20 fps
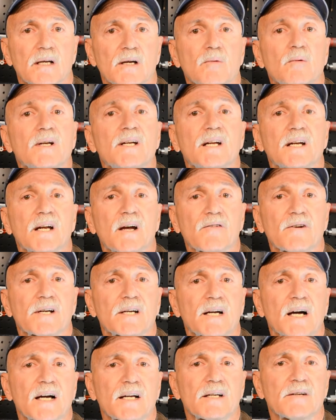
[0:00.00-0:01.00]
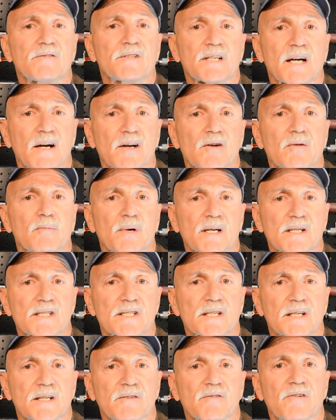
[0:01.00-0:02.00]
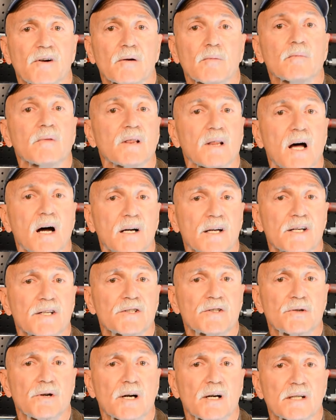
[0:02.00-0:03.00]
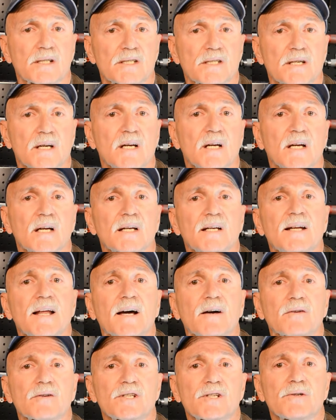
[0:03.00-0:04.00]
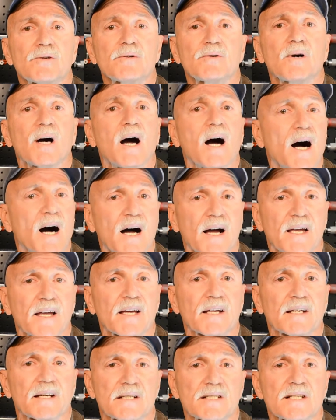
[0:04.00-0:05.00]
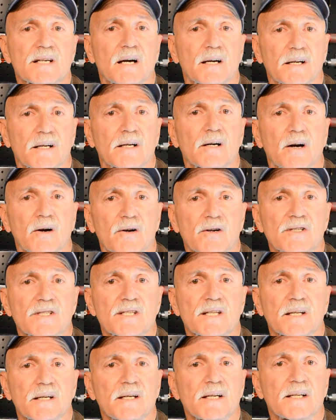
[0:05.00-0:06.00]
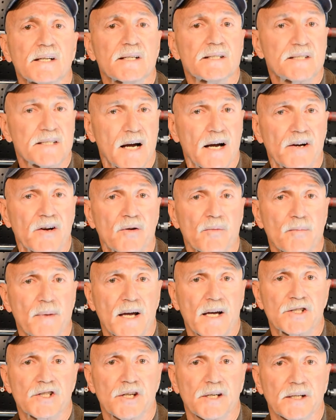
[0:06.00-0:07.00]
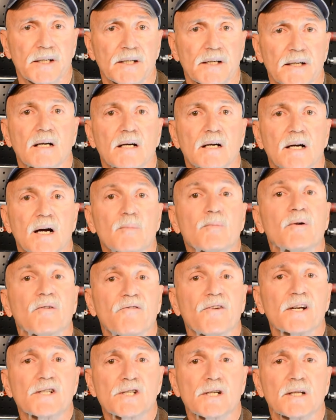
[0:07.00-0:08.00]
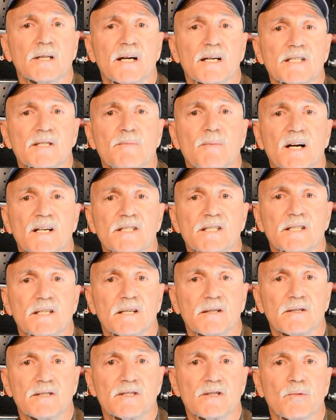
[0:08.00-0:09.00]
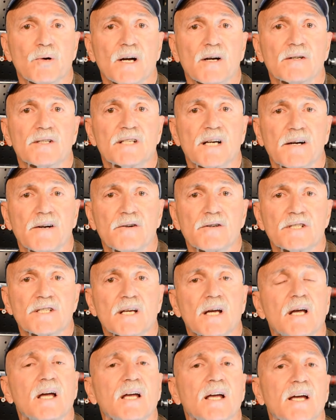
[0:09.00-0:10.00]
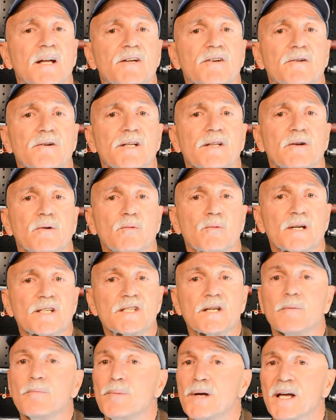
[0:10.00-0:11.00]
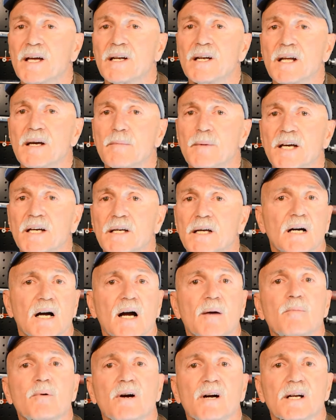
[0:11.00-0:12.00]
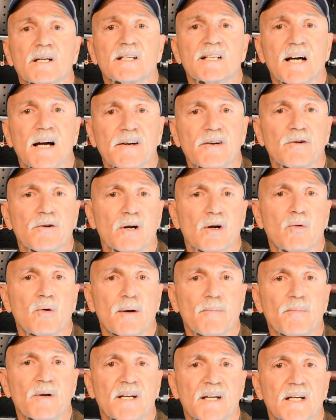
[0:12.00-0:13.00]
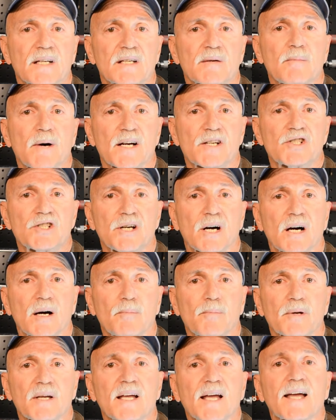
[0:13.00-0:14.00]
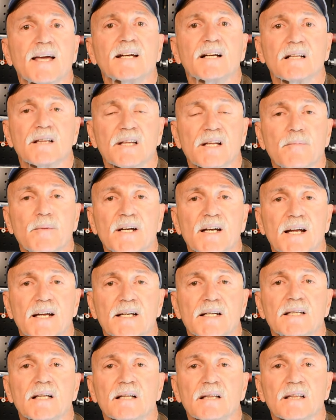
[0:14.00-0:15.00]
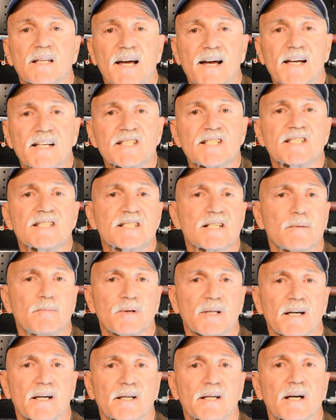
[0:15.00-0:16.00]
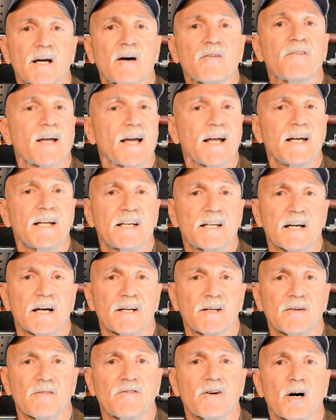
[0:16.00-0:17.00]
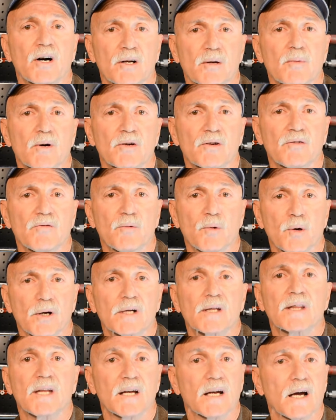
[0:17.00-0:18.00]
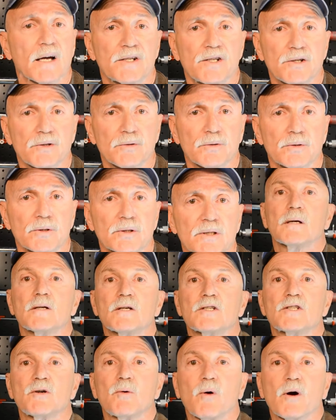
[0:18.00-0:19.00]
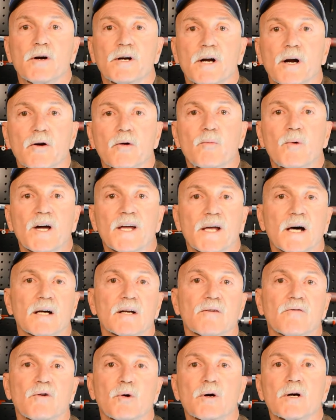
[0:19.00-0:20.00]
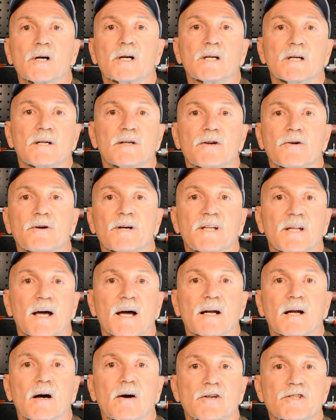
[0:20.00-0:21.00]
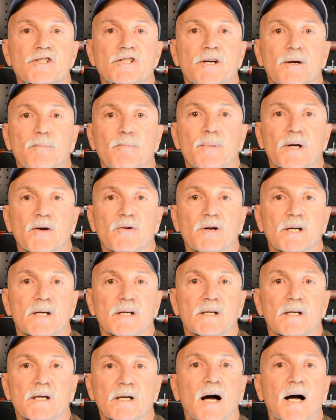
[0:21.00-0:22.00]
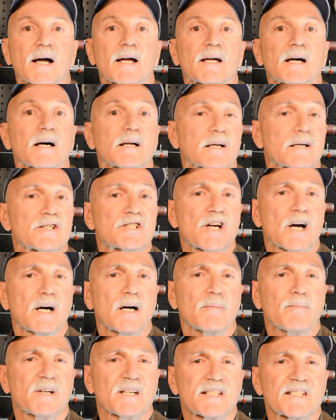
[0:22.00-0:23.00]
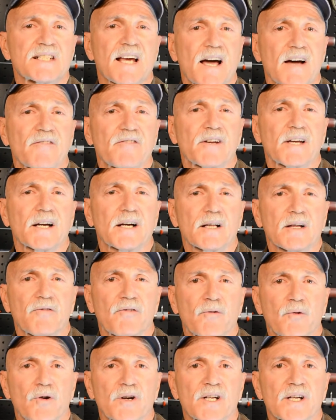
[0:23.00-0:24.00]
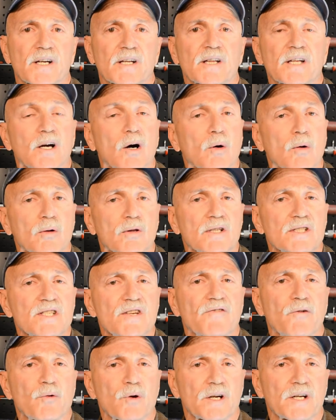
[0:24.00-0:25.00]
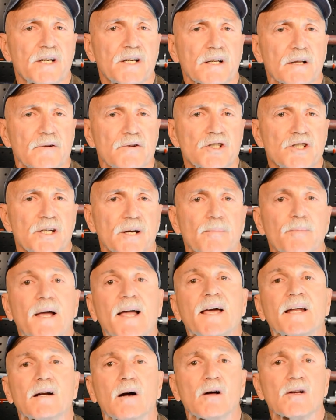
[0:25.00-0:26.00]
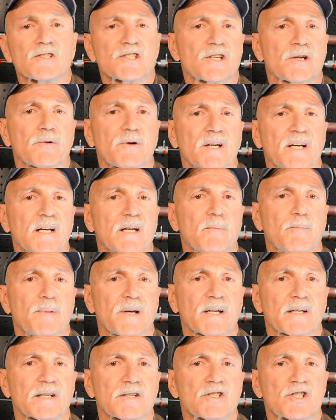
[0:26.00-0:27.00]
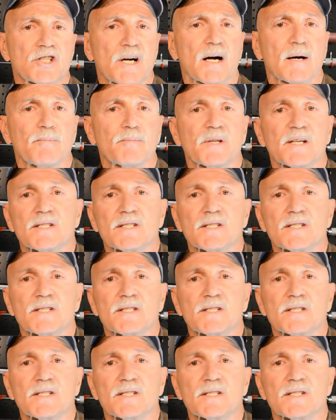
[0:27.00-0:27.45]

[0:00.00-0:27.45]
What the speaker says: We did every kind of tire busting, from logging trucks down to high-end exotic cars that needed tire matching. I professionalized my skills around tires, and during the recent pandemic, I brought tire equipment into my shop and eliminated the last sublet of any kind of automotive work that I do. To work our way out of Oregon during that hardship period, I got a job at Taft, California, in the oldest Ford dealership and also an independent shop that